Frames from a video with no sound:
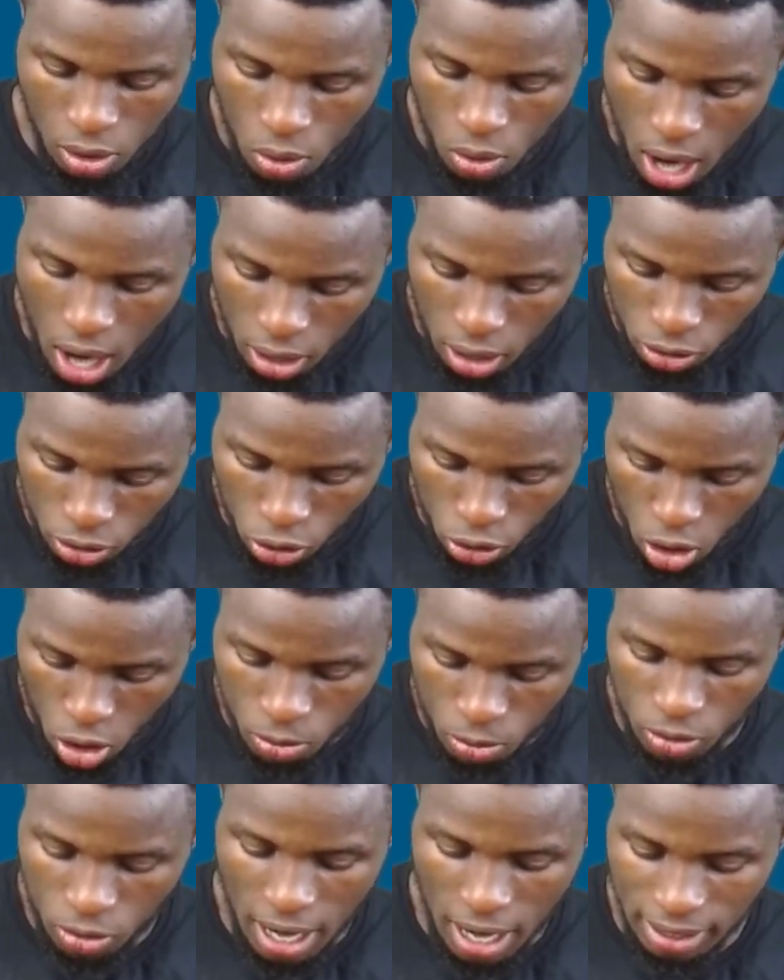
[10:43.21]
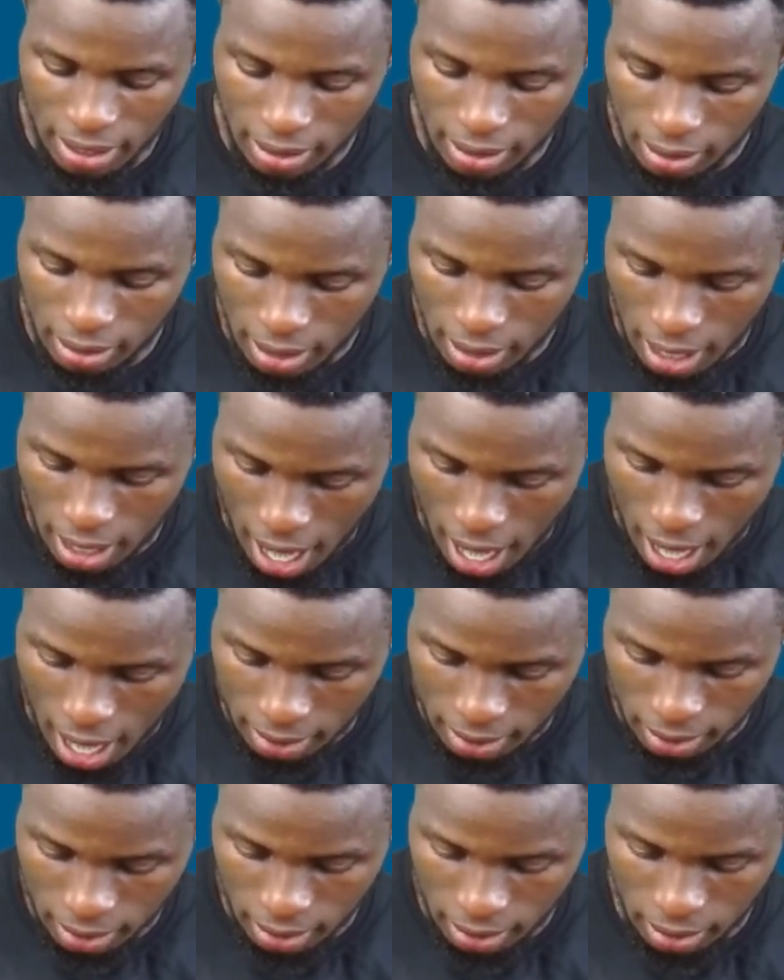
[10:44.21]
while some will write it
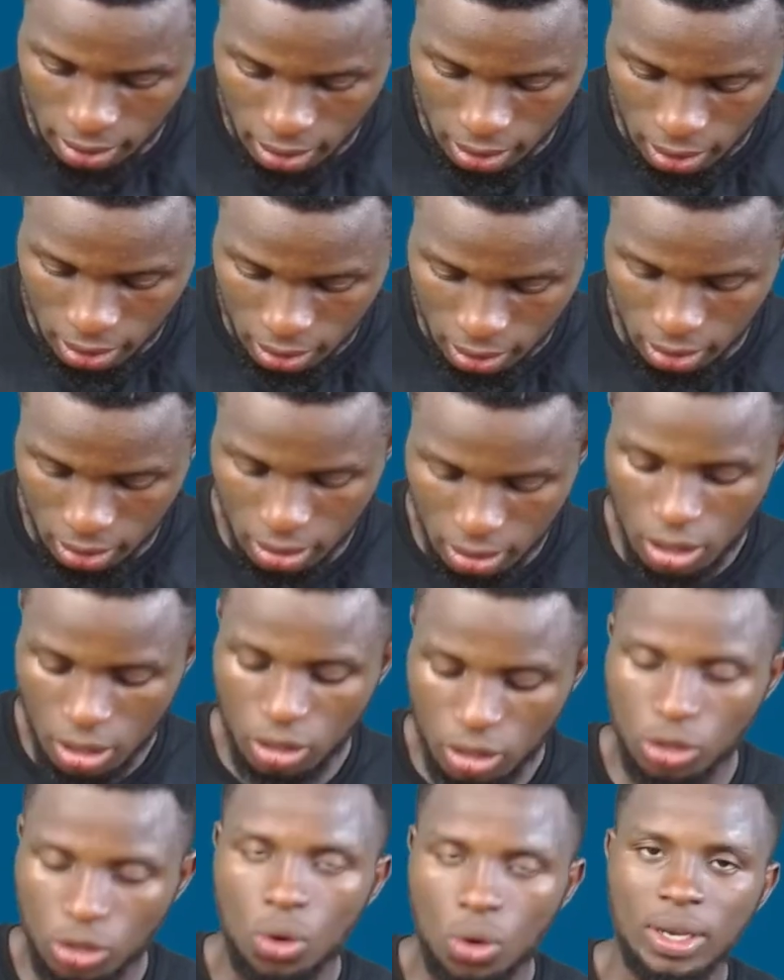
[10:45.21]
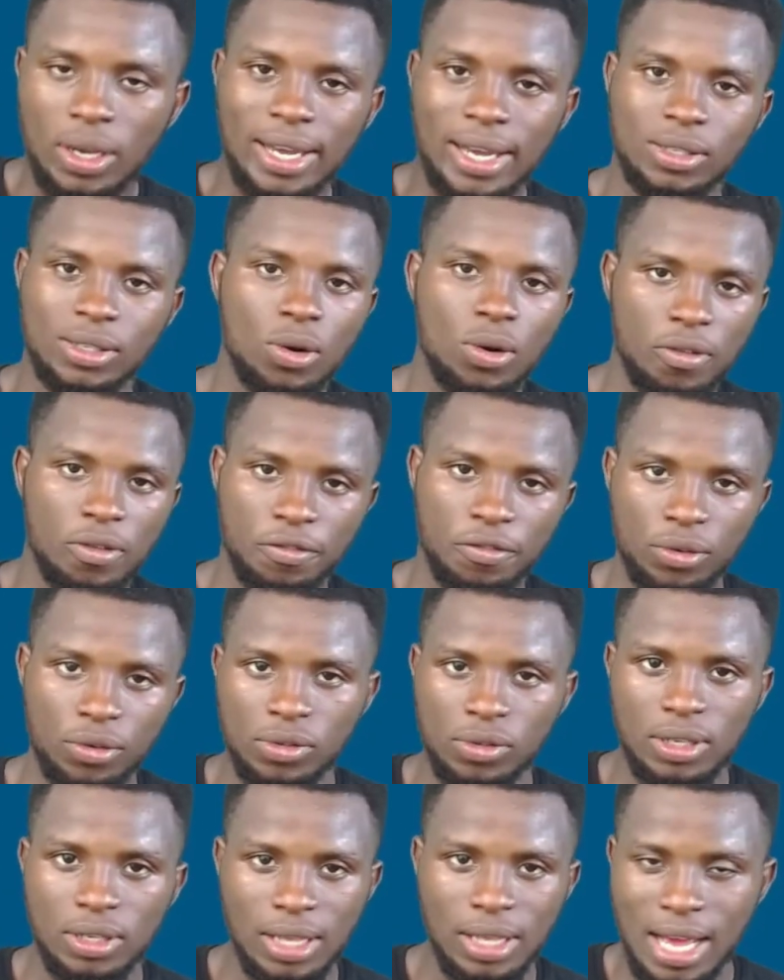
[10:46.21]
as this. Don't get
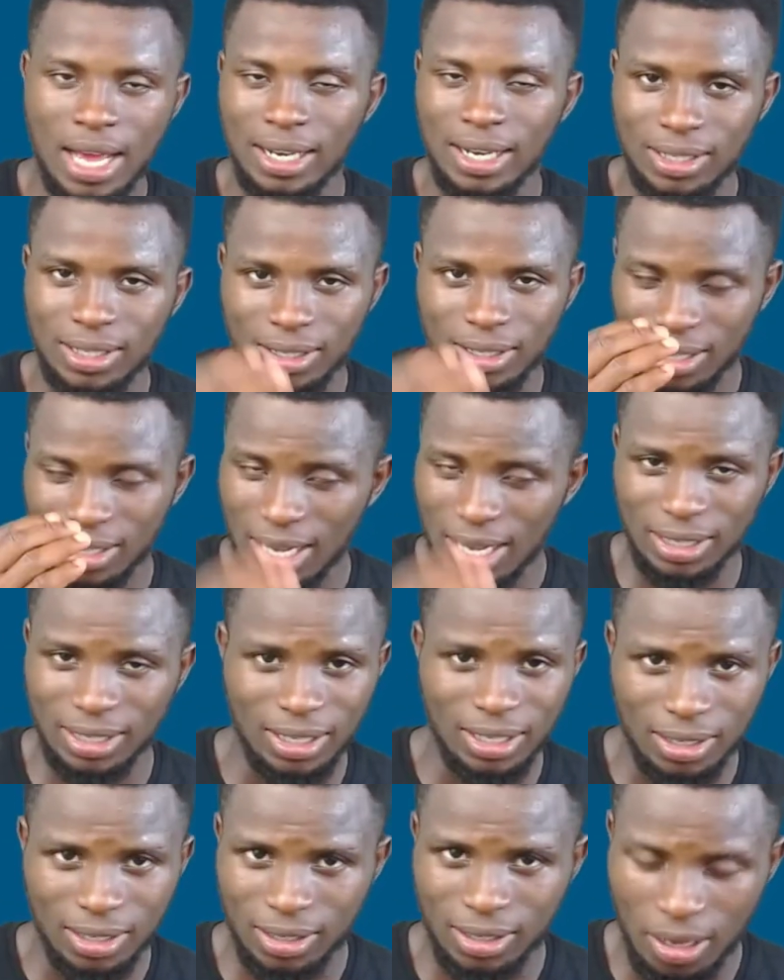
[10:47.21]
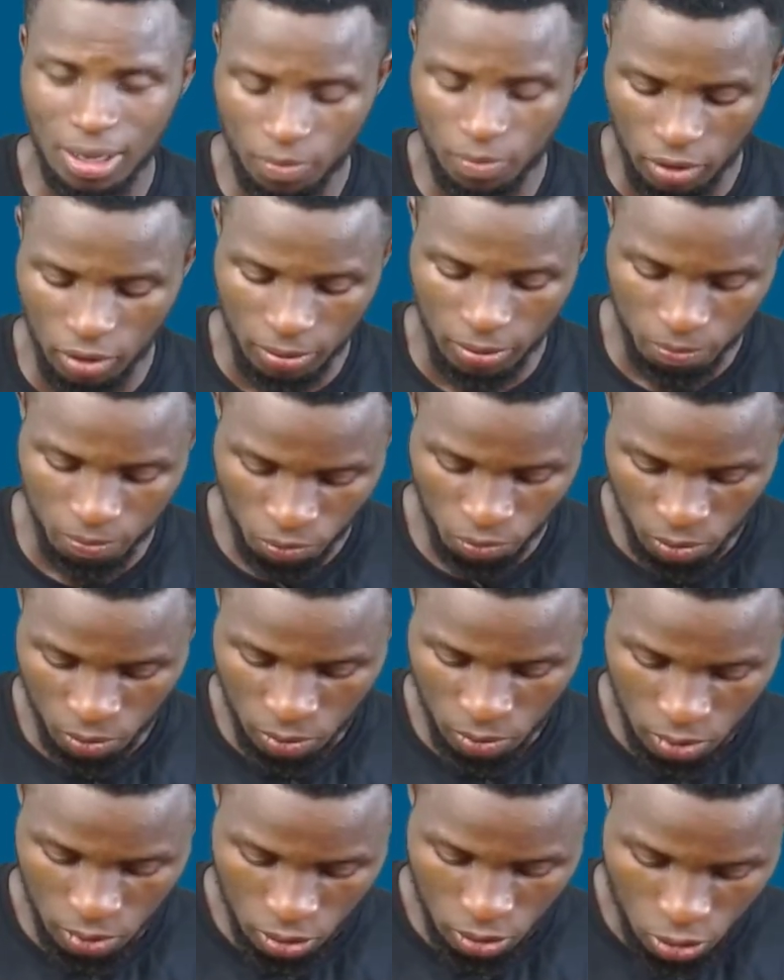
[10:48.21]
confused. They are still the same thing.
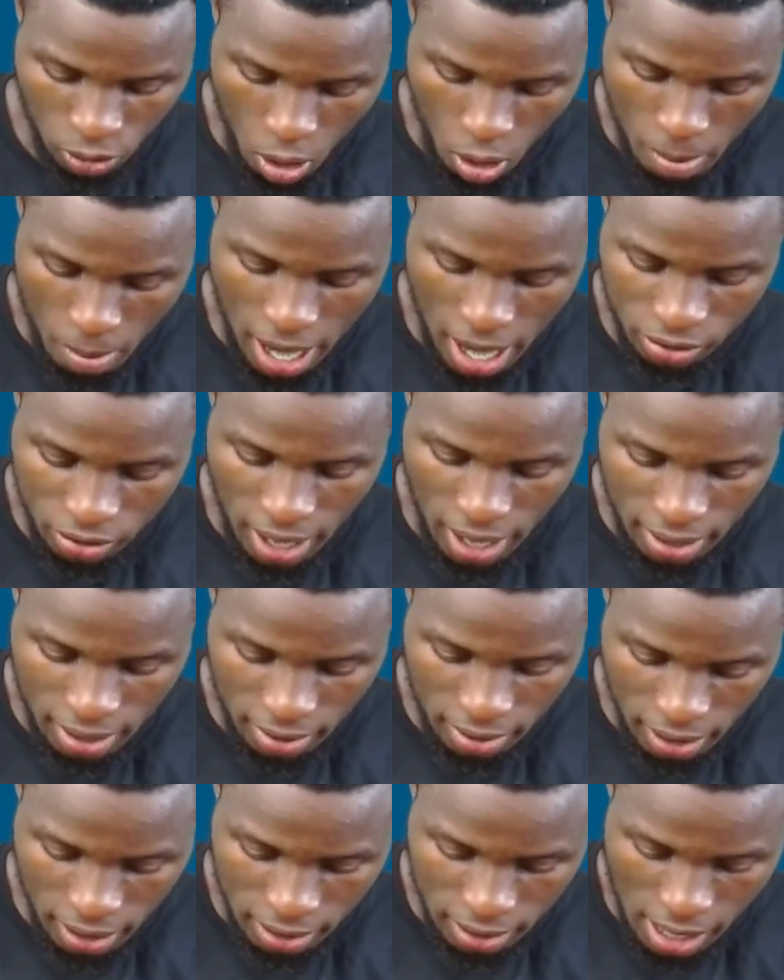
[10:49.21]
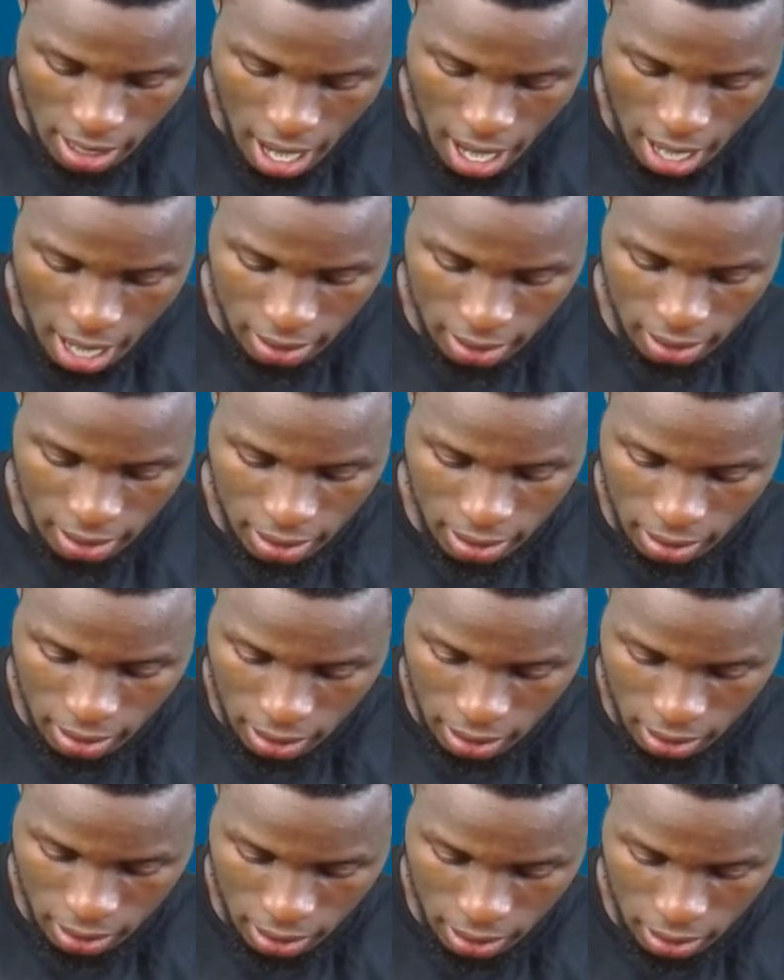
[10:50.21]
Some might write this as
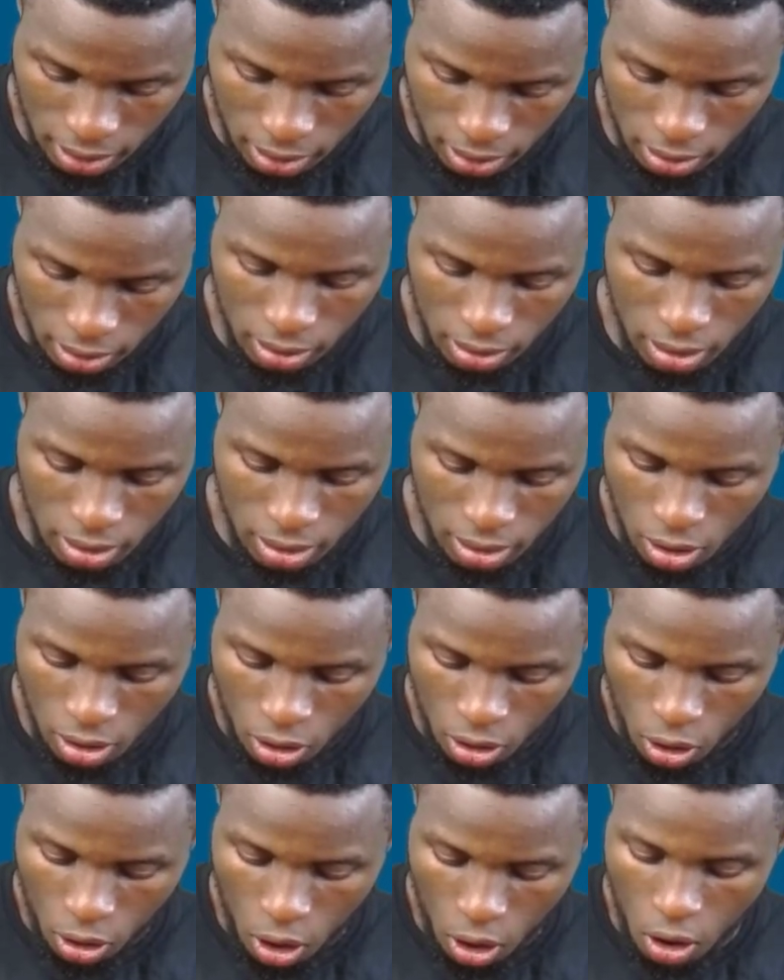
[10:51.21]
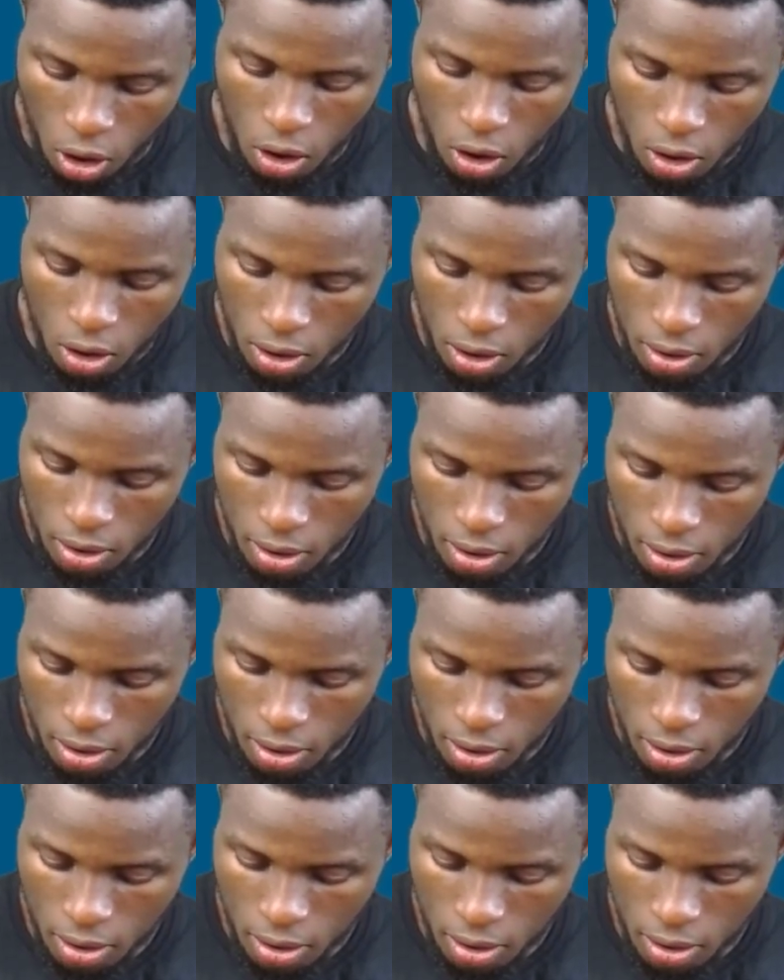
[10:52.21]
this or